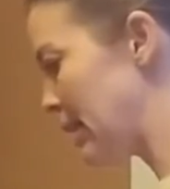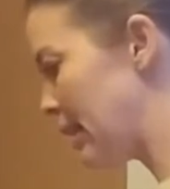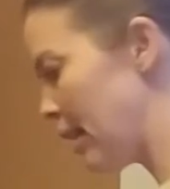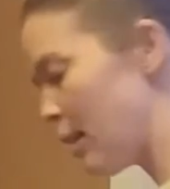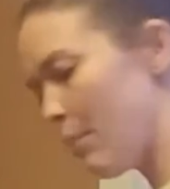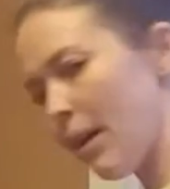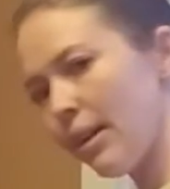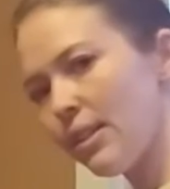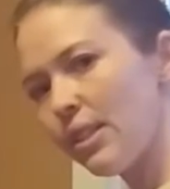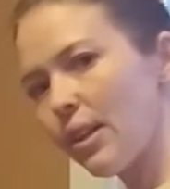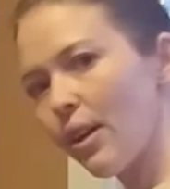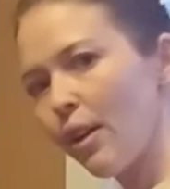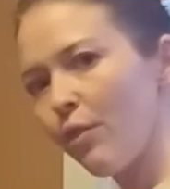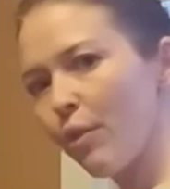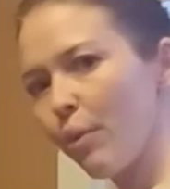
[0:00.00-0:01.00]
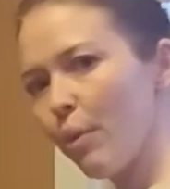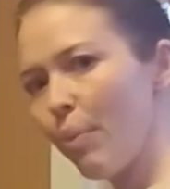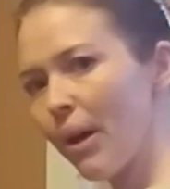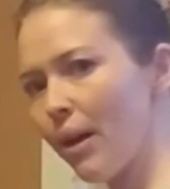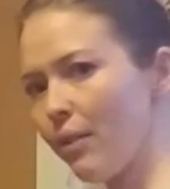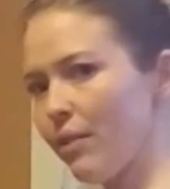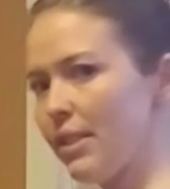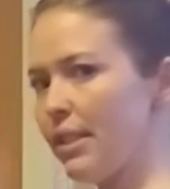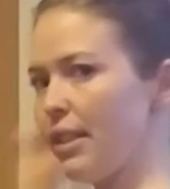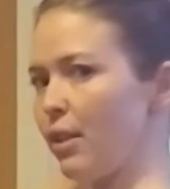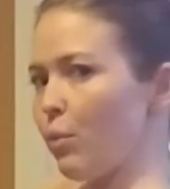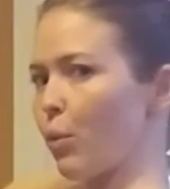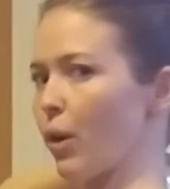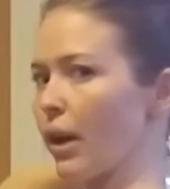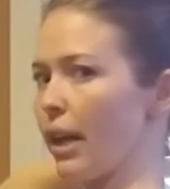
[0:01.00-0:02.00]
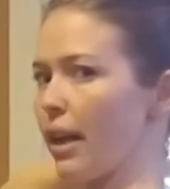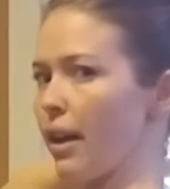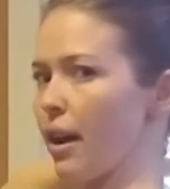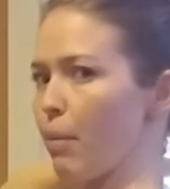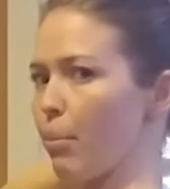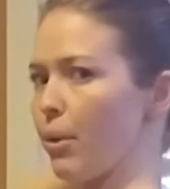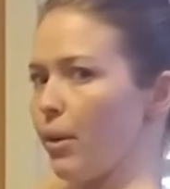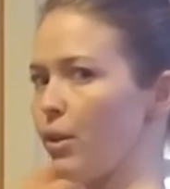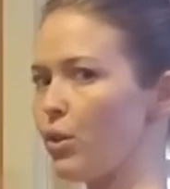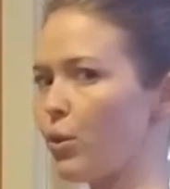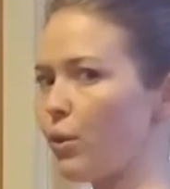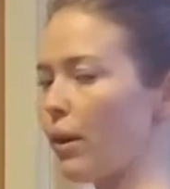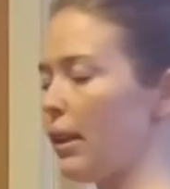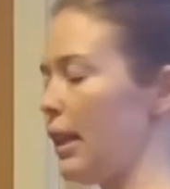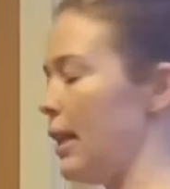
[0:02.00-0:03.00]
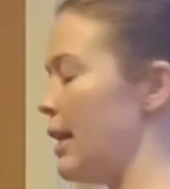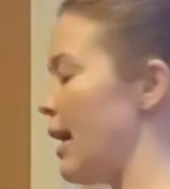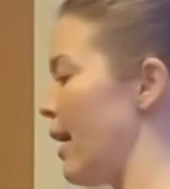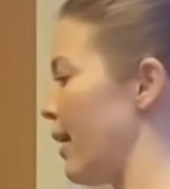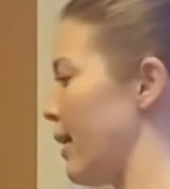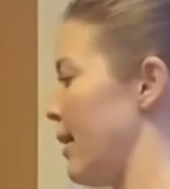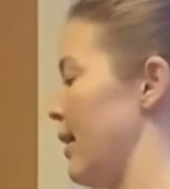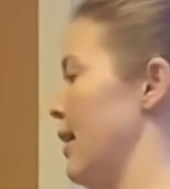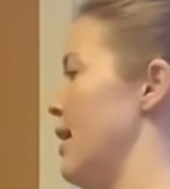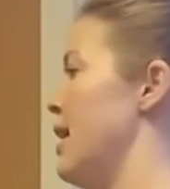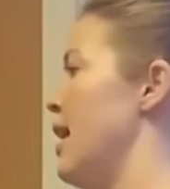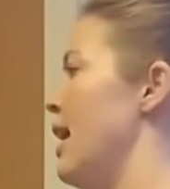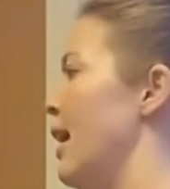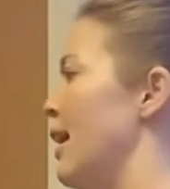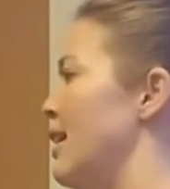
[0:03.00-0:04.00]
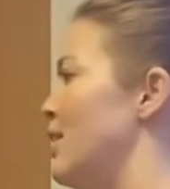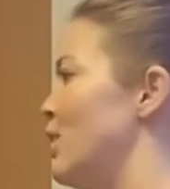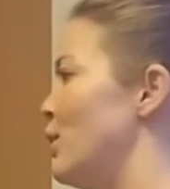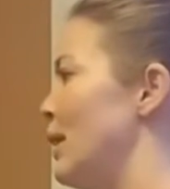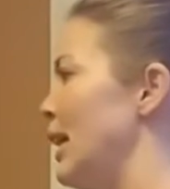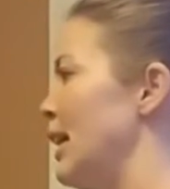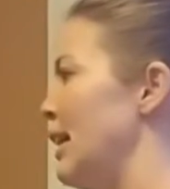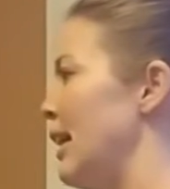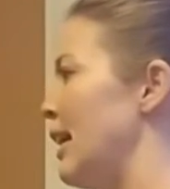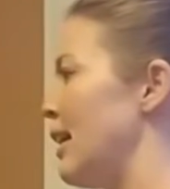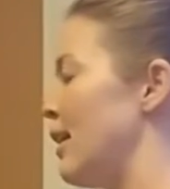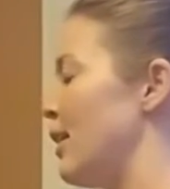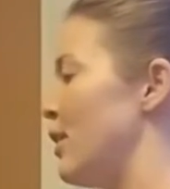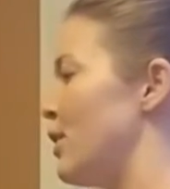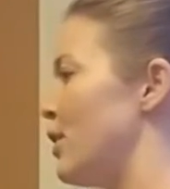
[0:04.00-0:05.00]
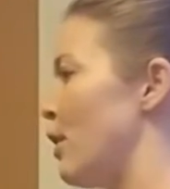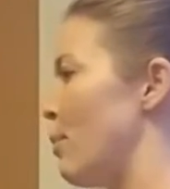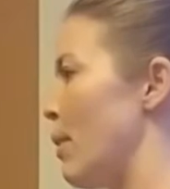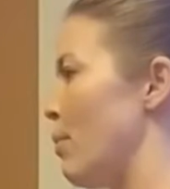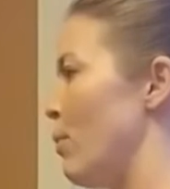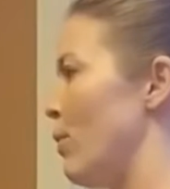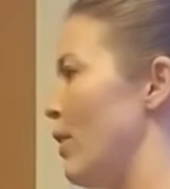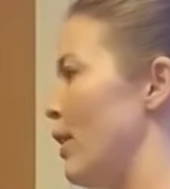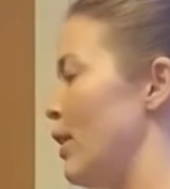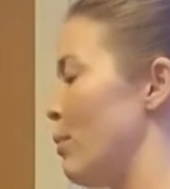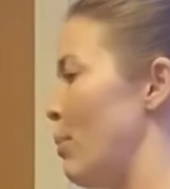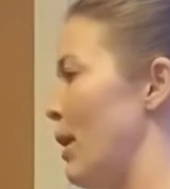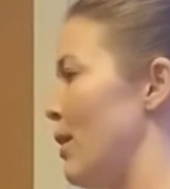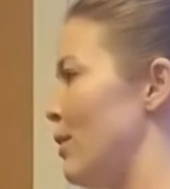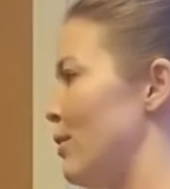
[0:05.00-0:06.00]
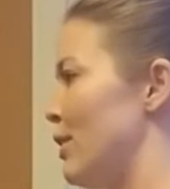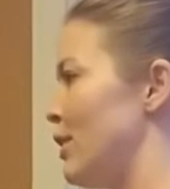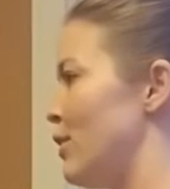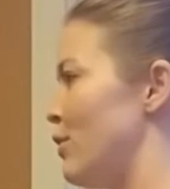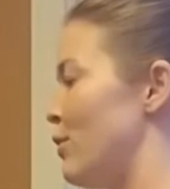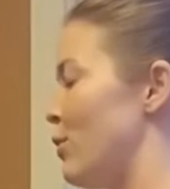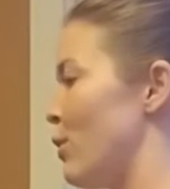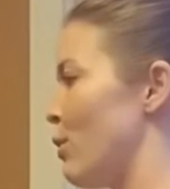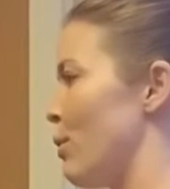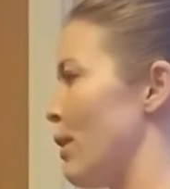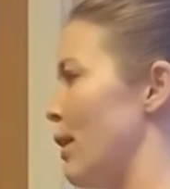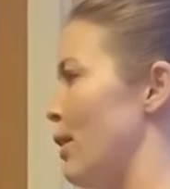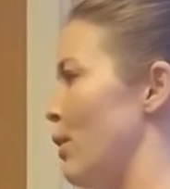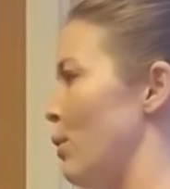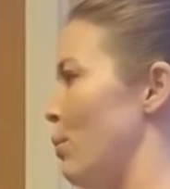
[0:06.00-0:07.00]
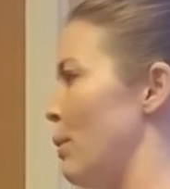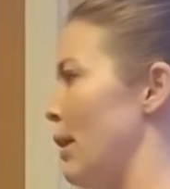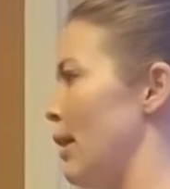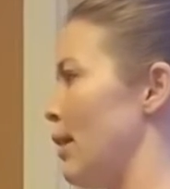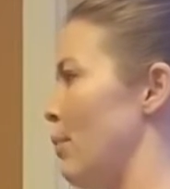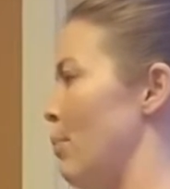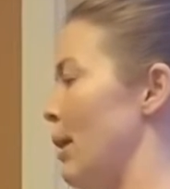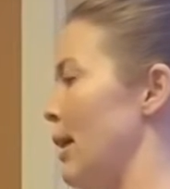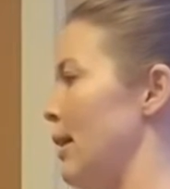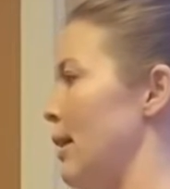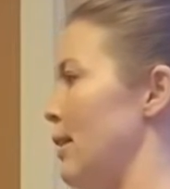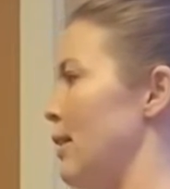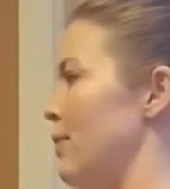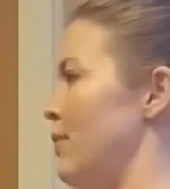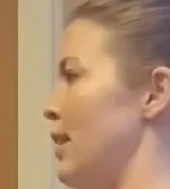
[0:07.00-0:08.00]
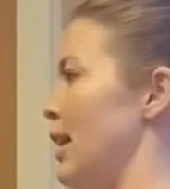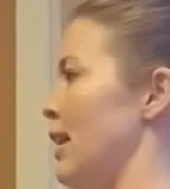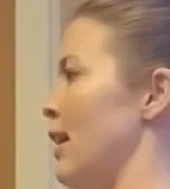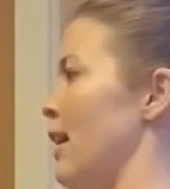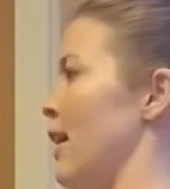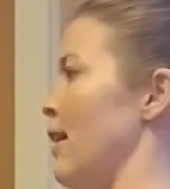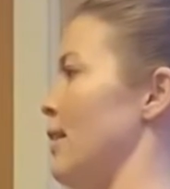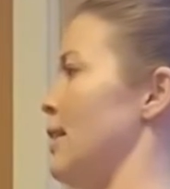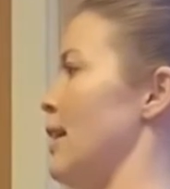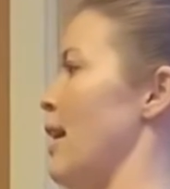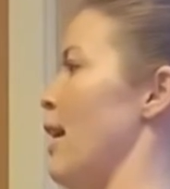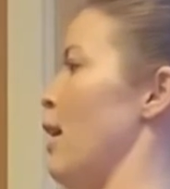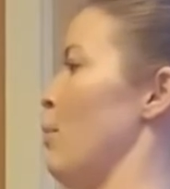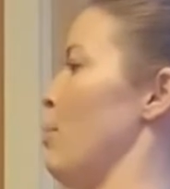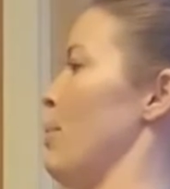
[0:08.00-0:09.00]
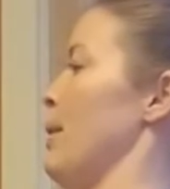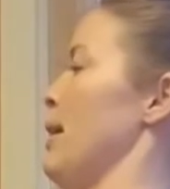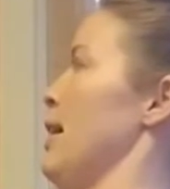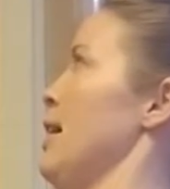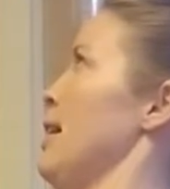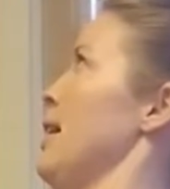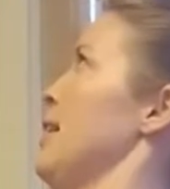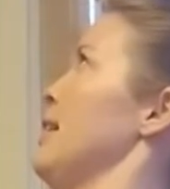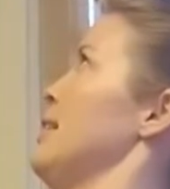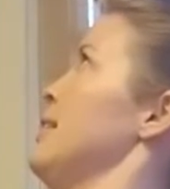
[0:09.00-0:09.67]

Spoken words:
think about starting from the pelvis and then working up toward the neck. As you inhale, you start by moving the pelvis forward, opening the belly, lifting the heart up, and then